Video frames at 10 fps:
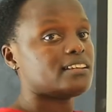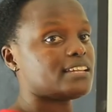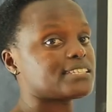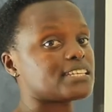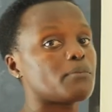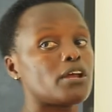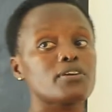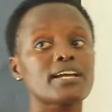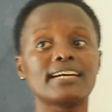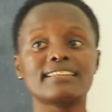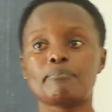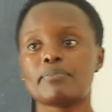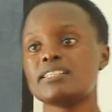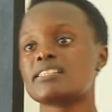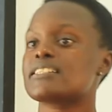Last time we are looking at the
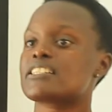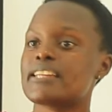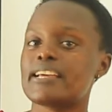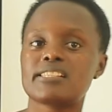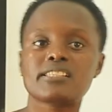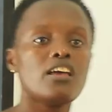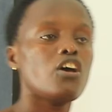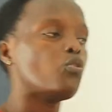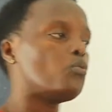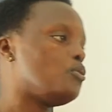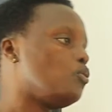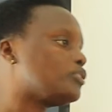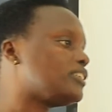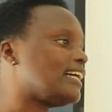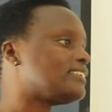present tense. We
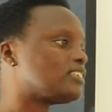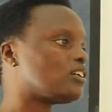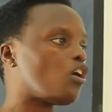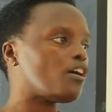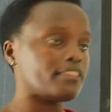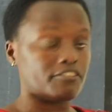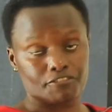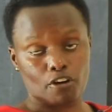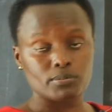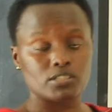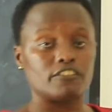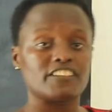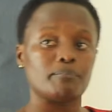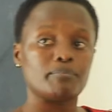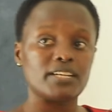looked at all the forms
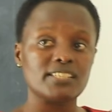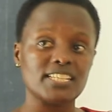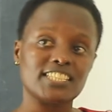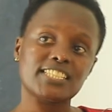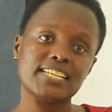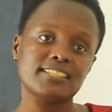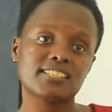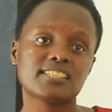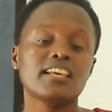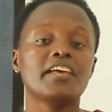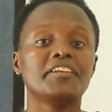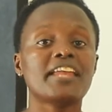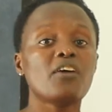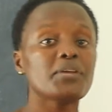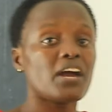of the present tense.
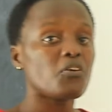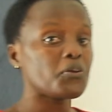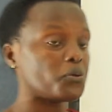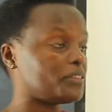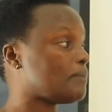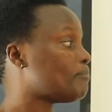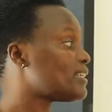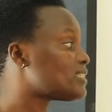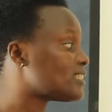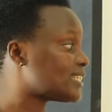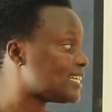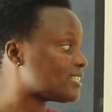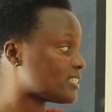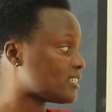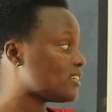Now we are going on the past
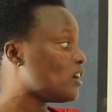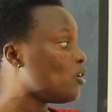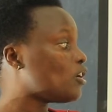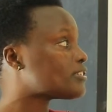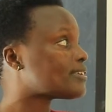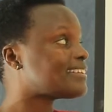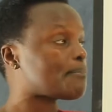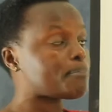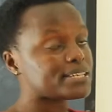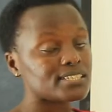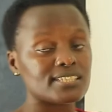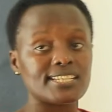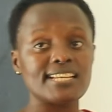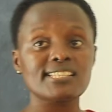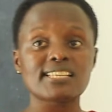tense. Also the past
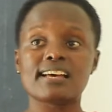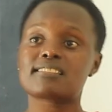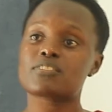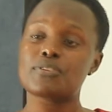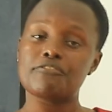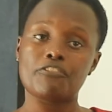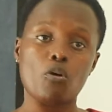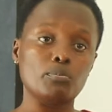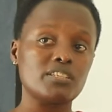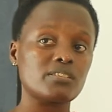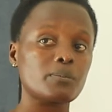tense has 3 forms.